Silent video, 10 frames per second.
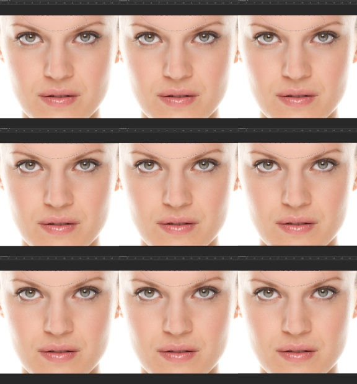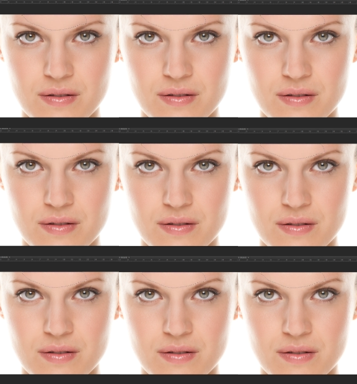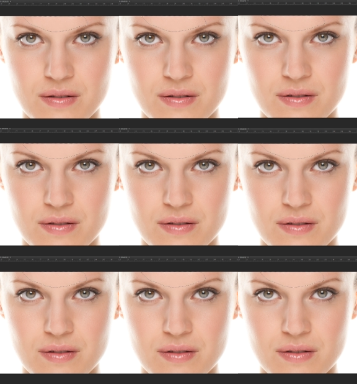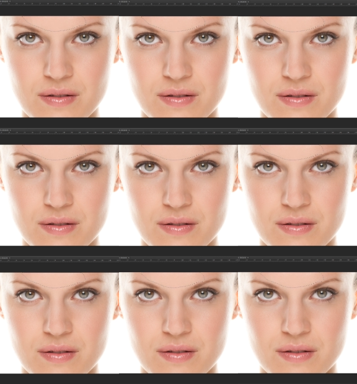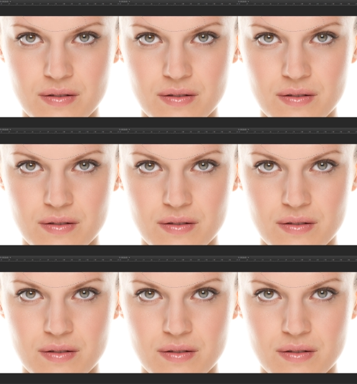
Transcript: (no one is talking)